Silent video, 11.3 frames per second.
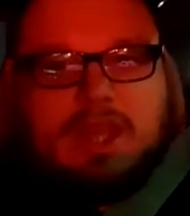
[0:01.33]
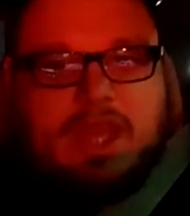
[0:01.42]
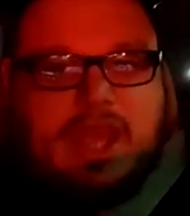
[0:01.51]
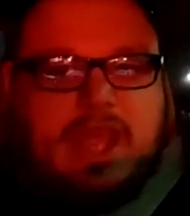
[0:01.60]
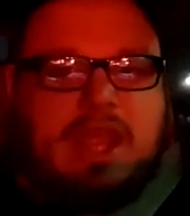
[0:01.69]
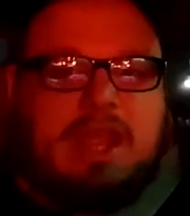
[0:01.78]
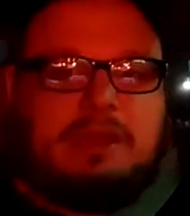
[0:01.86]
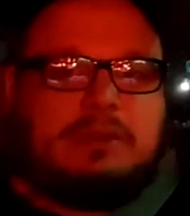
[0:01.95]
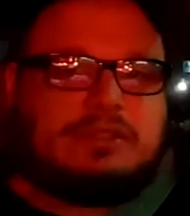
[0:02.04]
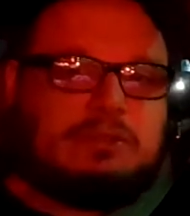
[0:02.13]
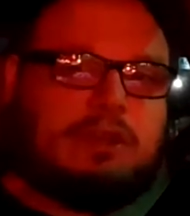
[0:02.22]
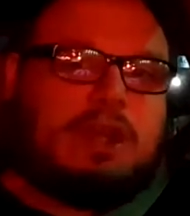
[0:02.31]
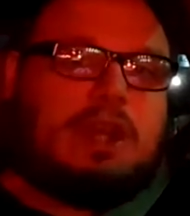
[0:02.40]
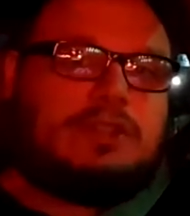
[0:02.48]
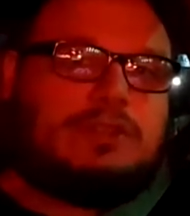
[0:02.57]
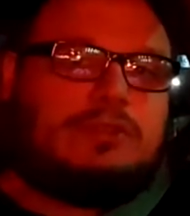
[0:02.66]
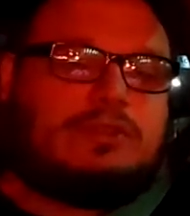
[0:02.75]
Hey, what's going
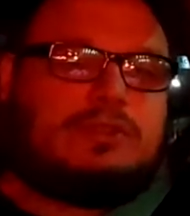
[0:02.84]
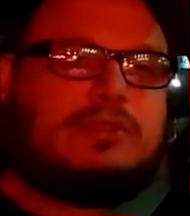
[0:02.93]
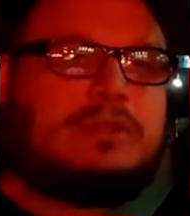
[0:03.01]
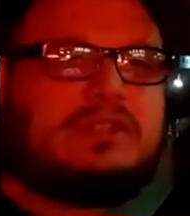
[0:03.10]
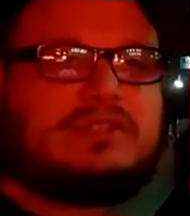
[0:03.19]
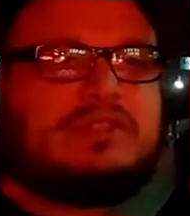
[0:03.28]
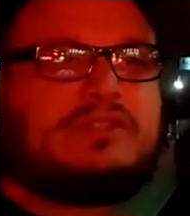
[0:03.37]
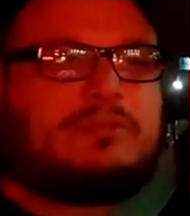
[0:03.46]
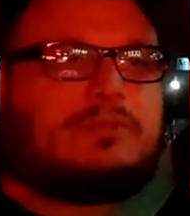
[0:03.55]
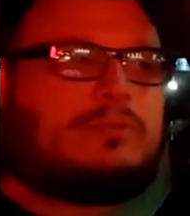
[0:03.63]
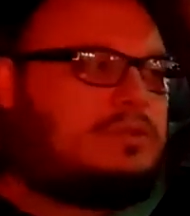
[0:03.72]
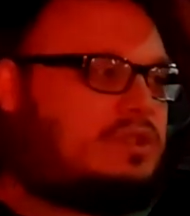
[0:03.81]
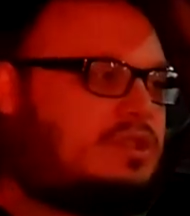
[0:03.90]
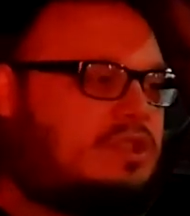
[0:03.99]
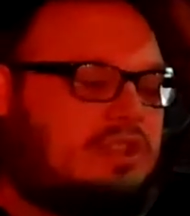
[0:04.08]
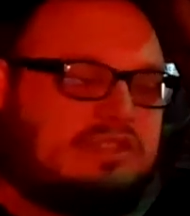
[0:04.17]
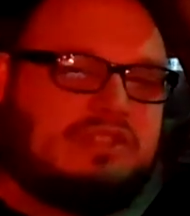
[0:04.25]
on YouTube? This
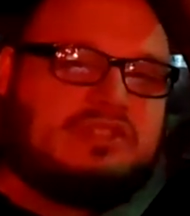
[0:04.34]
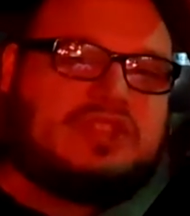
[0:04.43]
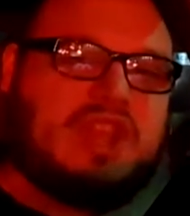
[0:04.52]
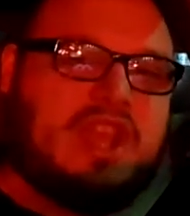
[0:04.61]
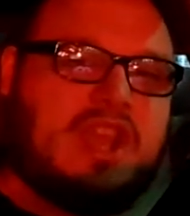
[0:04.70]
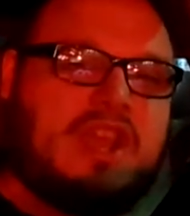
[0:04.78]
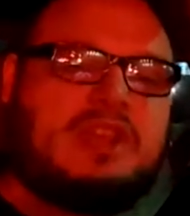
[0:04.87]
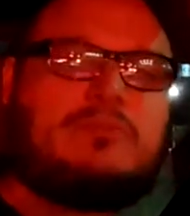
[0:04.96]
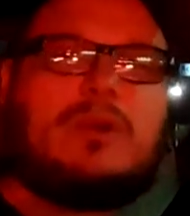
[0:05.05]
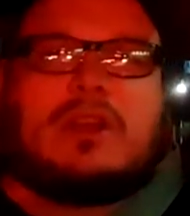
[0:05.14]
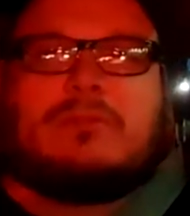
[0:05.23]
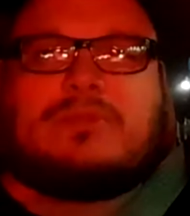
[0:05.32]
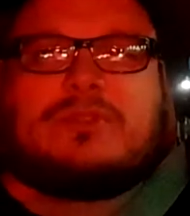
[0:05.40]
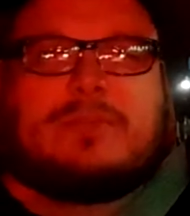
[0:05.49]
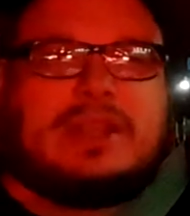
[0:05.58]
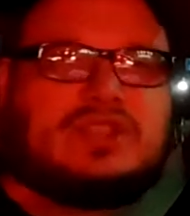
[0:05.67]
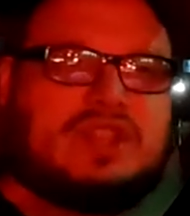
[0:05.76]
is Jay. Welcome
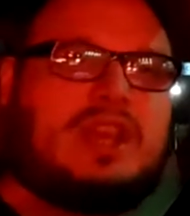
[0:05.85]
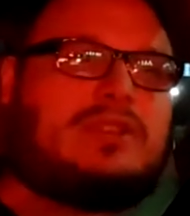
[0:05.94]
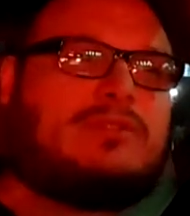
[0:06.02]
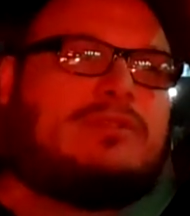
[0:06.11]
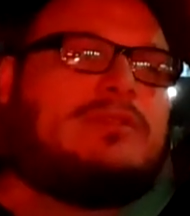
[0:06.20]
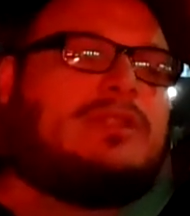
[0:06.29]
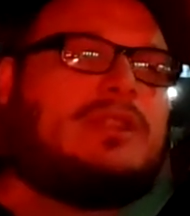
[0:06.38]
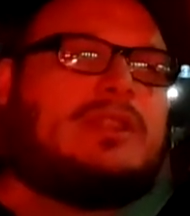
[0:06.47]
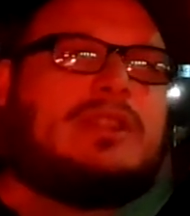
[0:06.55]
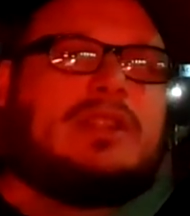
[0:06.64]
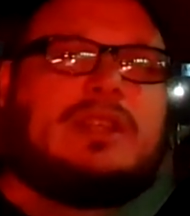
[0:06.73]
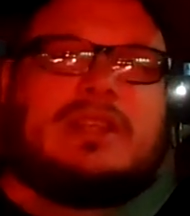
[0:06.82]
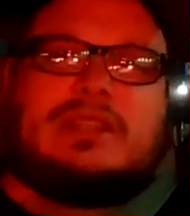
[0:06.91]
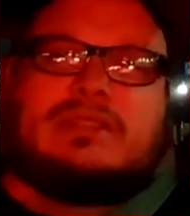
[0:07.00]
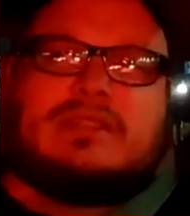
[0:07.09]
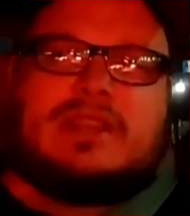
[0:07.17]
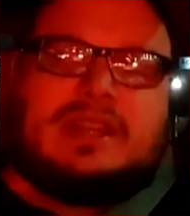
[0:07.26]
to my channel.
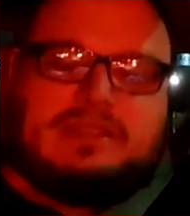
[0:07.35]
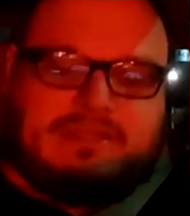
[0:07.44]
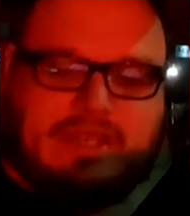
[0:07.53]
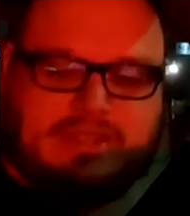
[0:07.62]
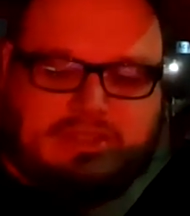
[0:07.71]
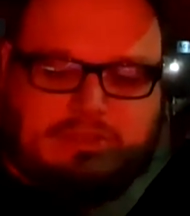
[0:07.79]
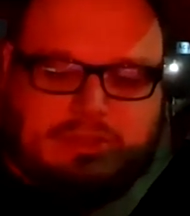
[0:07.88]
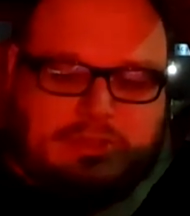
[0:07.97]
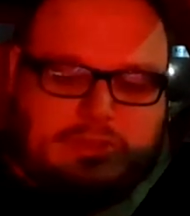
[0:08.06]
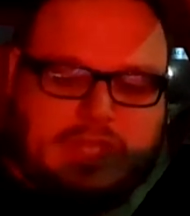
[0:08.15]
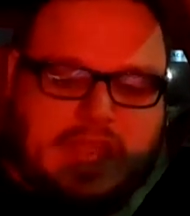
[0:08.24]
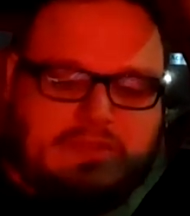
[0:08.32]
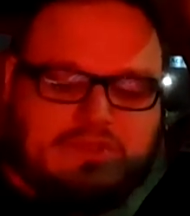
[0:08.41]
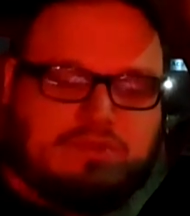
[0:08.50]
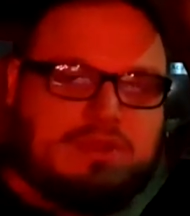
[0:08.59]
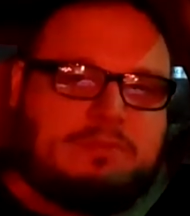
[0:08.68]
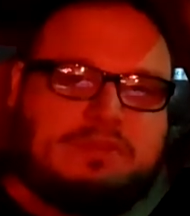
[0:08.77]
Tonight I decided to do a little live
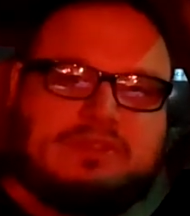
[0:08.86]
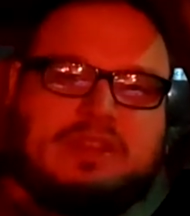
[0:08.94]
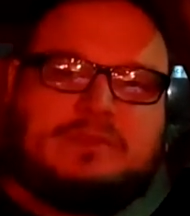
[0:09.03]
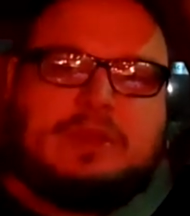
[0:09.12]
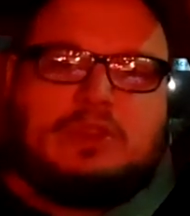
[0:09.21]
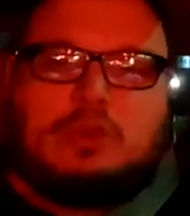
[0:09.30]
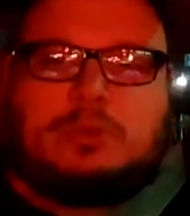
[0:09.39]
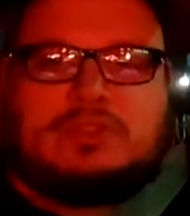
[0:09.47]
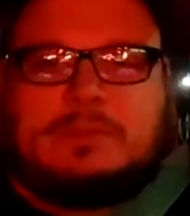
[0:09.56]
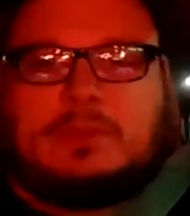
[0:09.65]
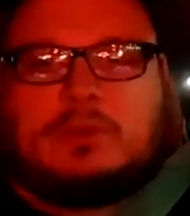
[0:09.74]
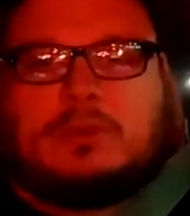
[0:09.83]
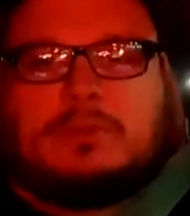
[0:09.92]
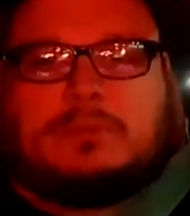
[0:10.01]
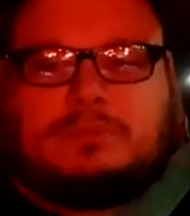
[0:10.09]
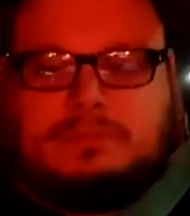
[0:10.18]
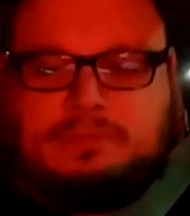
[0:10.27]
stream instead of my normal typical
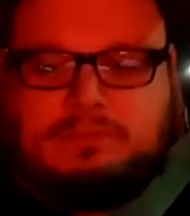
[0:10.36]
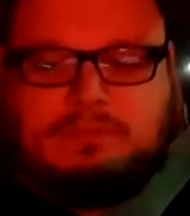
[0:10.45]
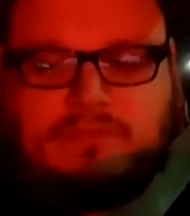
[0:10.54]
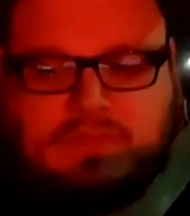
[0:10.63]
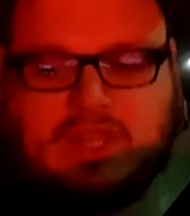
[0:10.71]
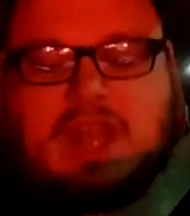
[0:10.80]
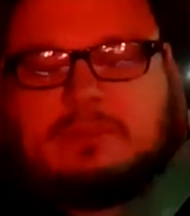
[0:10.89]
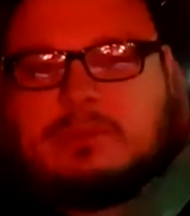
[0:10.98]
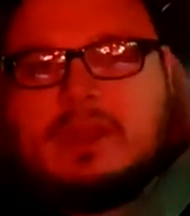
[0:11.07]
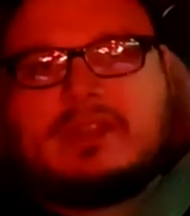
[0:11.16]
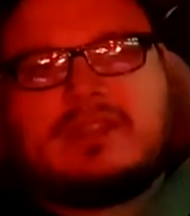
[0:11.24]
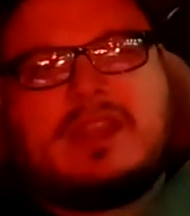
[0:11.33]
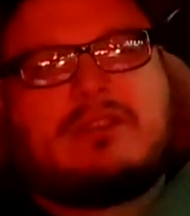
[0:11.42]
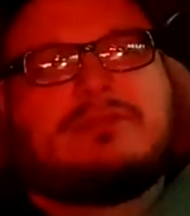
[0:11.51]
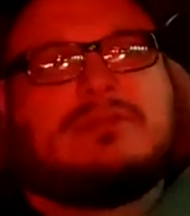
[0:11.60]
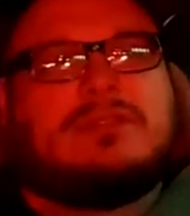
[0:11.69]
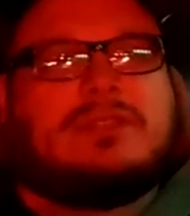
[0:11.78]
vlog
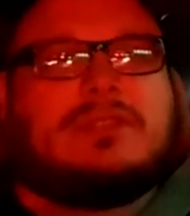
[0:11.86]
breakdown.